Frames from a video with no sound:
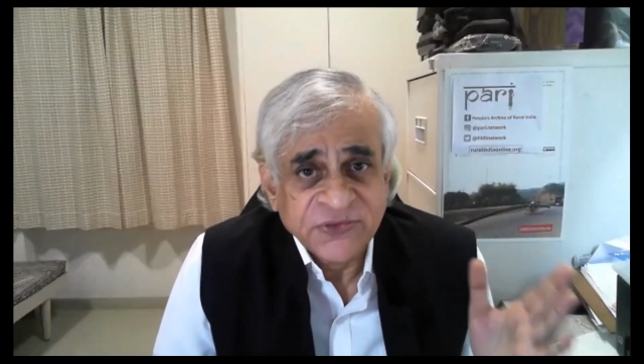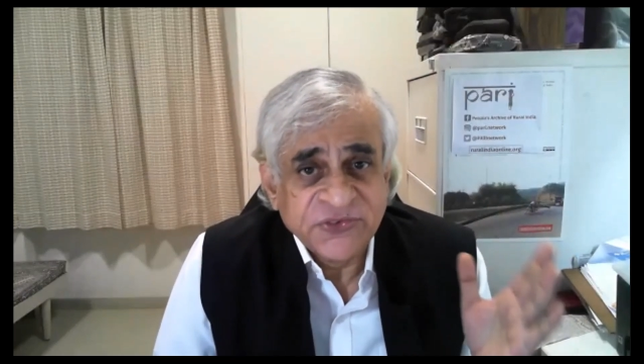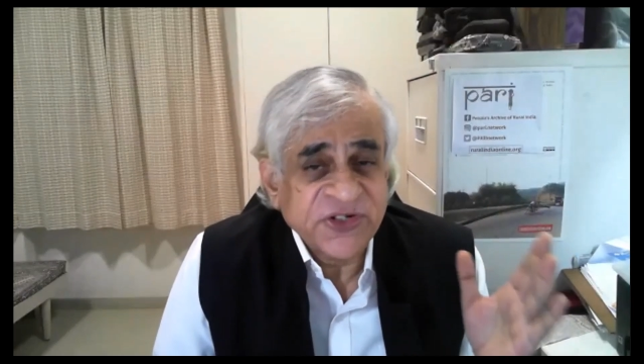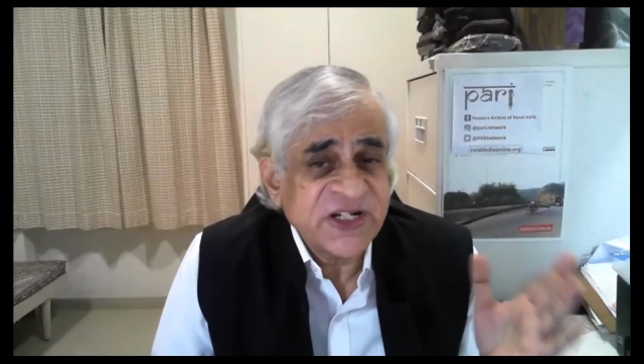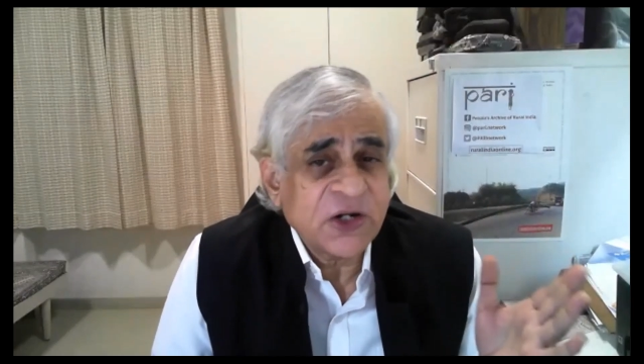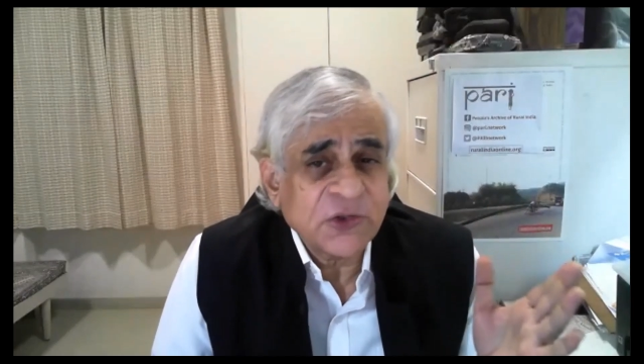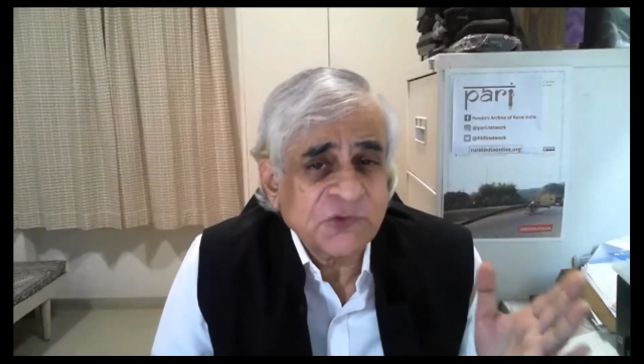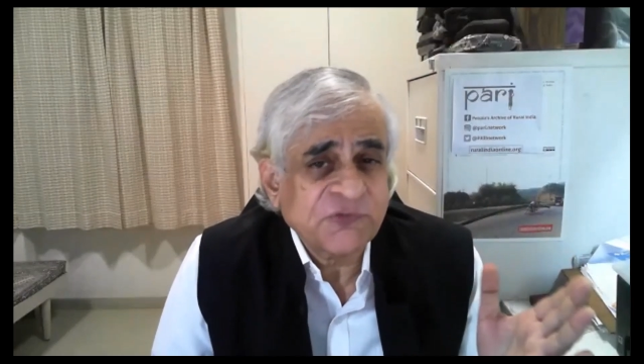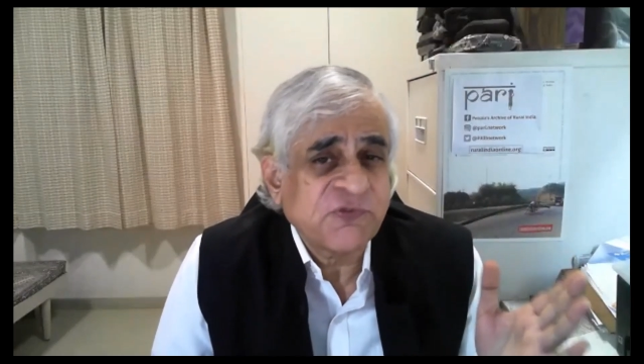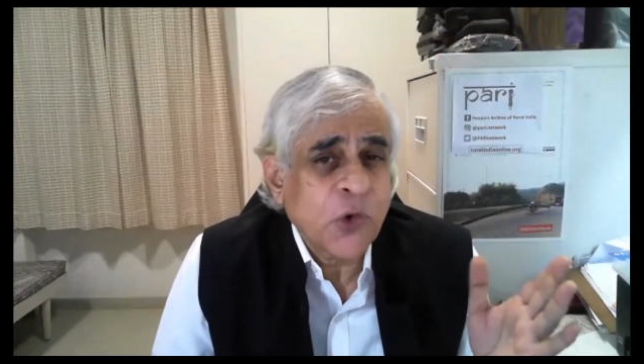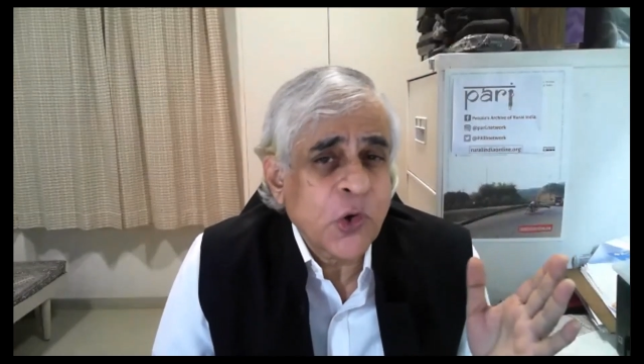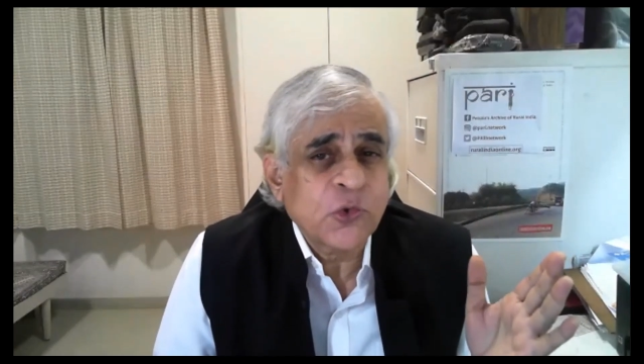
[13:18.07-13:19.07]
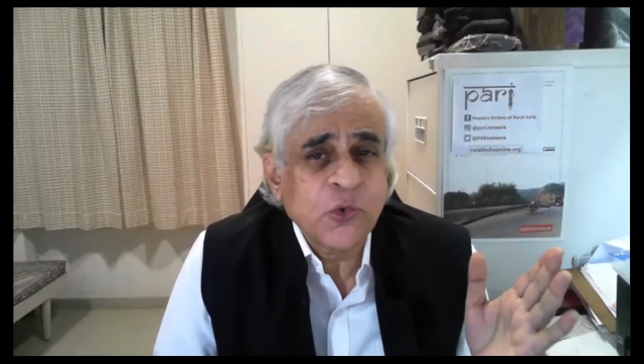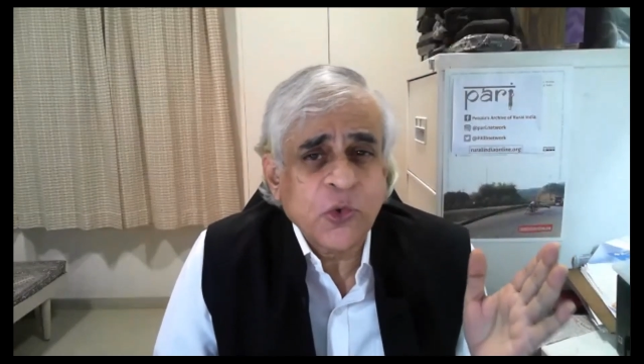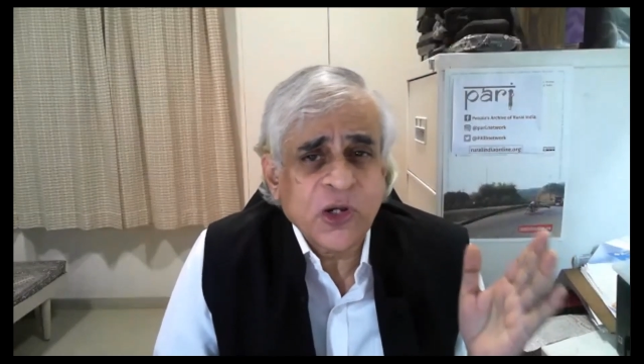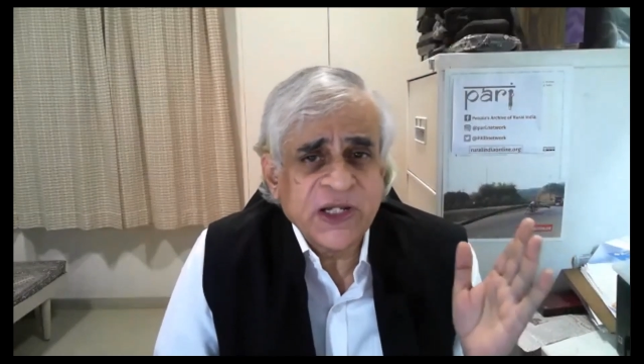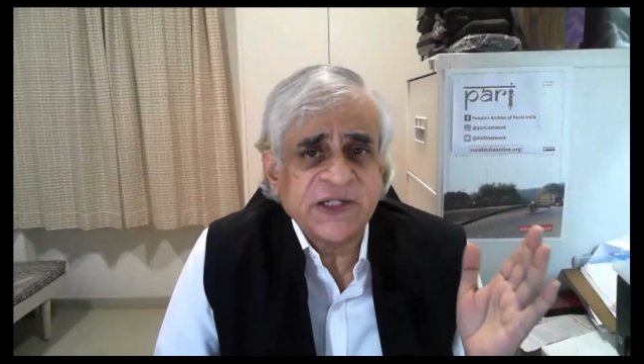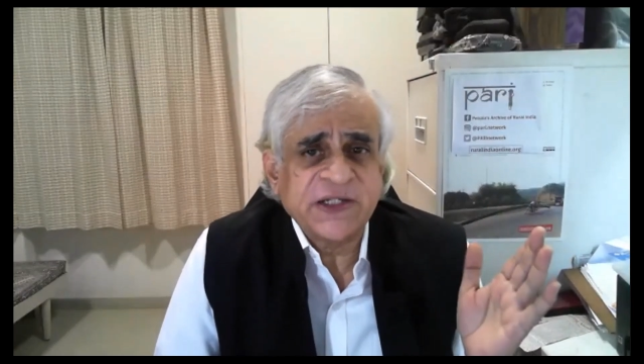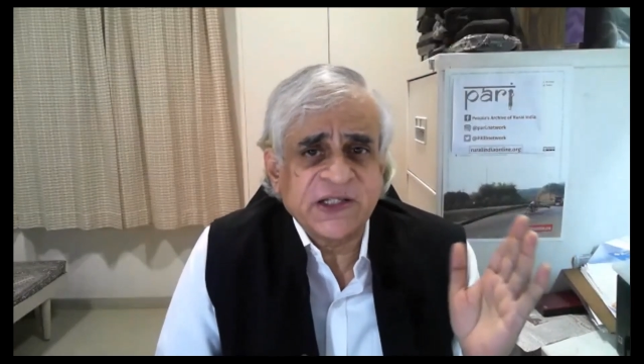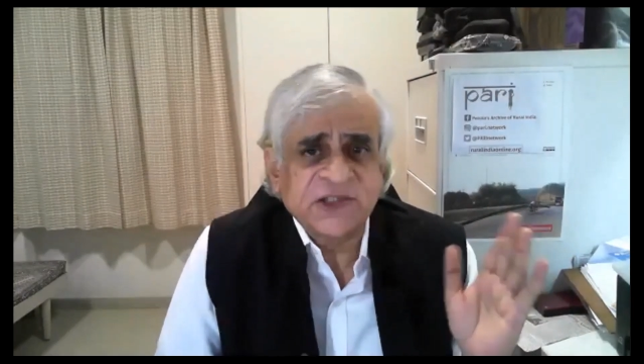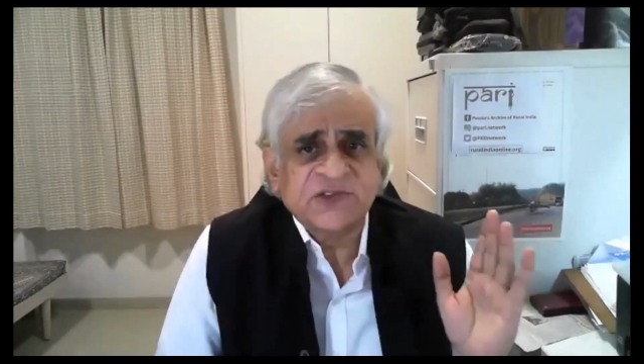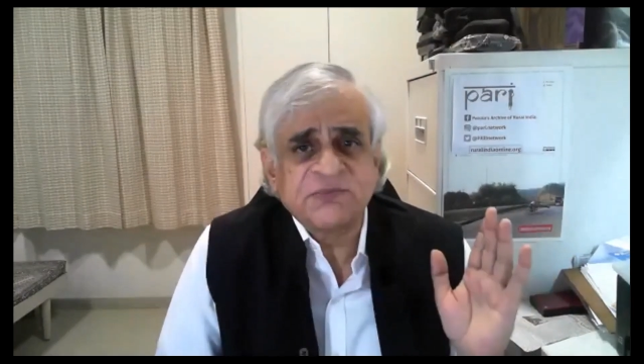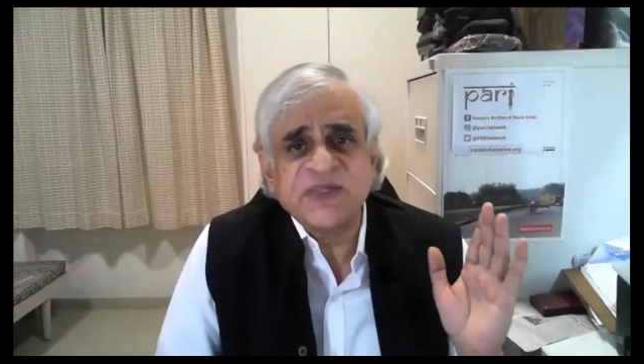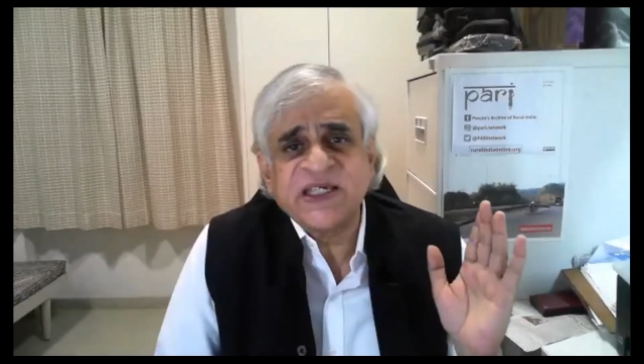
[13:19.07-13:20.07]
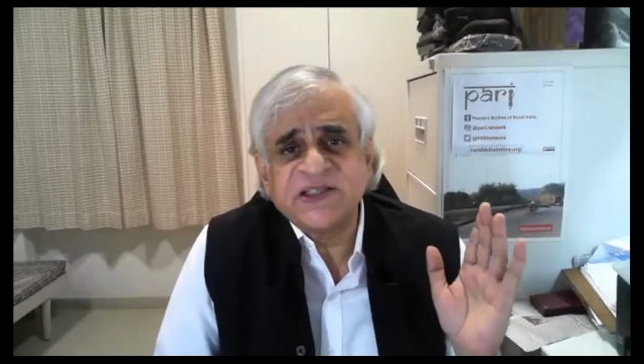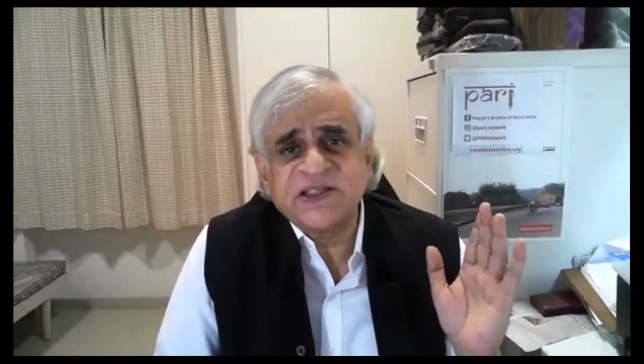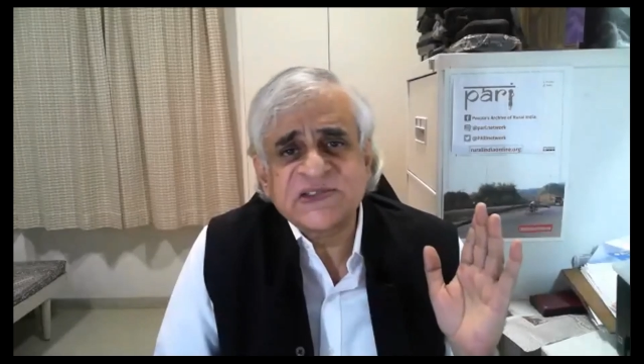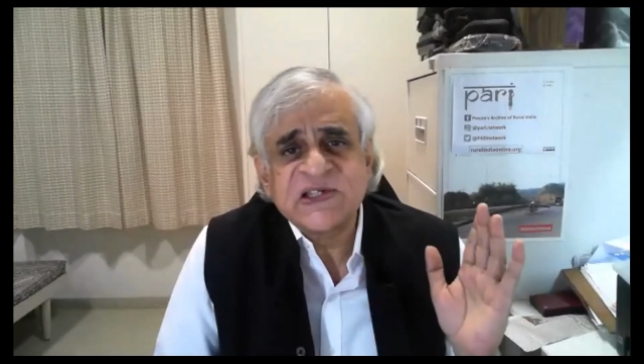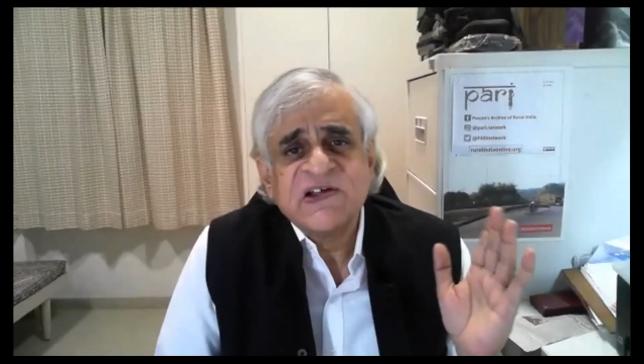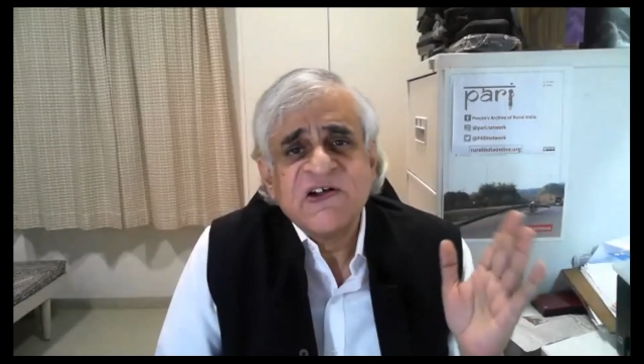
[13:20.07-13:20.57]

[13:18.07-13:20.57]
3 out of 4 rural Indians means